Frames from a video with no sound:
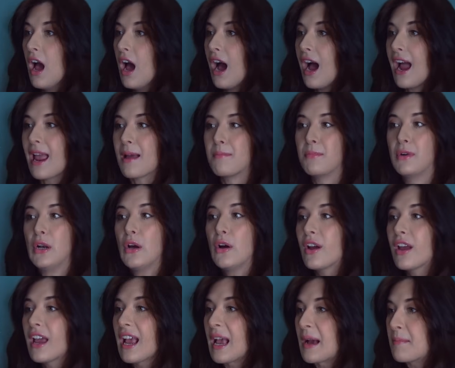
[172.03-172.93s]
I am
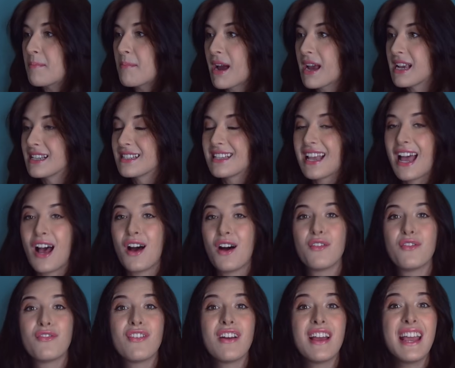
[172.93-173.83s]
looking at
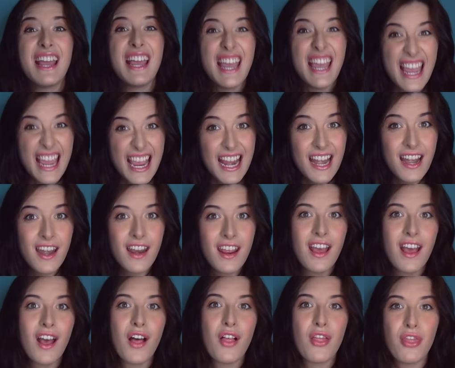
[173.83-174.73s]
myself
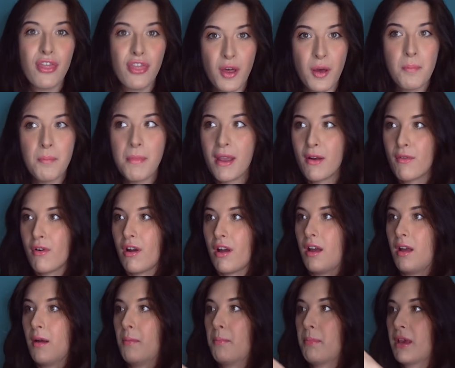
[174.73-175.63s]
in the
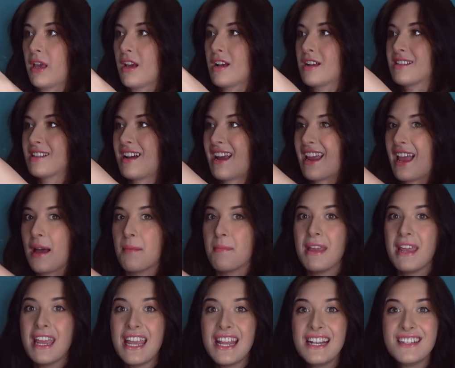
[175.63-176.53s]
mirror because I am
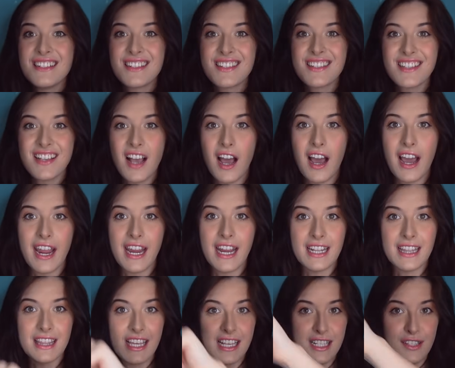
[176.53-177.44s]

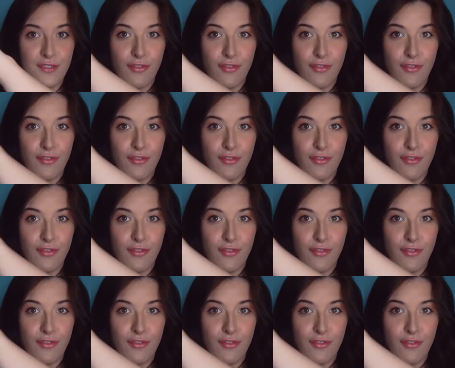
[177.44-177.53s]
inside this